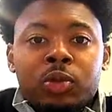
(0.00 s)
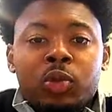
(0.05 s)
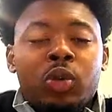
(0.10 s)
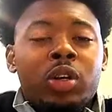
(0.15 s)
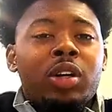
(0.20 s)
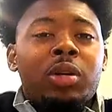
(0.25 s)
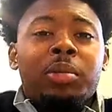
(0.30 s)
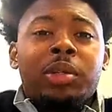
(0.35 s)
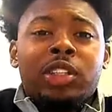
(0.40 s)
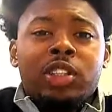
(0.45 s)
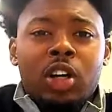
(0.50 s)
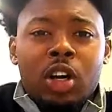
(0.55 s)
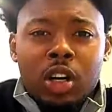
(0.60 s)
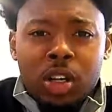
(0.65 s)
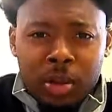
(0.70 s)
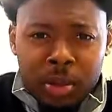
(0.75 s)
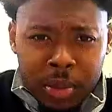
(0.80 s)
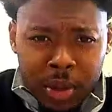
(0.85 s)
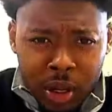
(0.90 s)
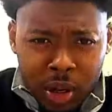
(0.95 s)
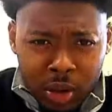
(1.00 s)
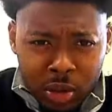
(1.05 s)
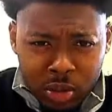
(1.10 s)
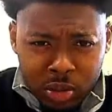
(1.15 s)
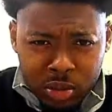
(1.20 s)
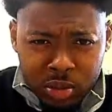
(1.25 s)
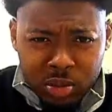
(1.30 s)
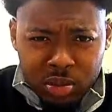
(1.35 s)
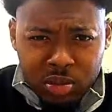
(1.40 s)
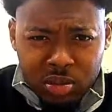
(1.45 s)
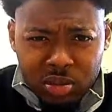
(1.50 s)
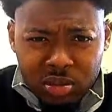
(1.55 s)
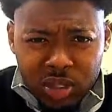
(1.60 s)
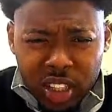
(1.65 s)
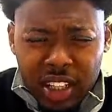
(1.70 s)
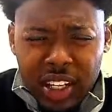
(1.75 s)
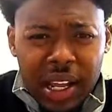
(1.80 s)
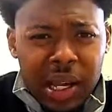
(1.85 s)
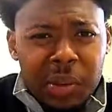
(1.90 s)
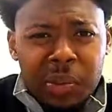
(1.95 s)
gonna be talking about a
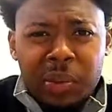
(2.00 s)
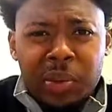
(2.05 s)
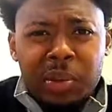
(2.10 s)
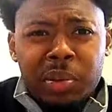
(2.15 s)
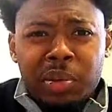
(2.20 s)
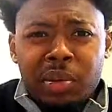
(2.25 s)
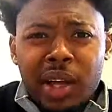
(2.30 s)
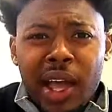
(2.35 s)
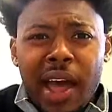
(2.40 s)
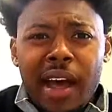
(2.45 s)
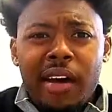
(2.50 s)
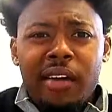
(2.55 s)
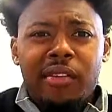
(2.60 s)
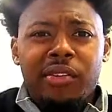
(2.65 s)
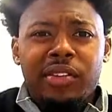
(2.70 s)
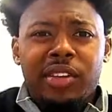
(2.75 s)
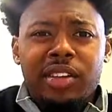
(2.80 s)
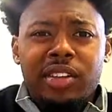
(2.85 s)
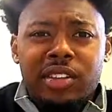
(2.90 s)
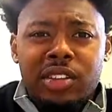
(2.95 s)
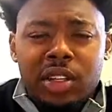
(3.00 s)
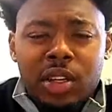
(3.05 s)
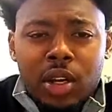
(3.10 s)
lot of people have this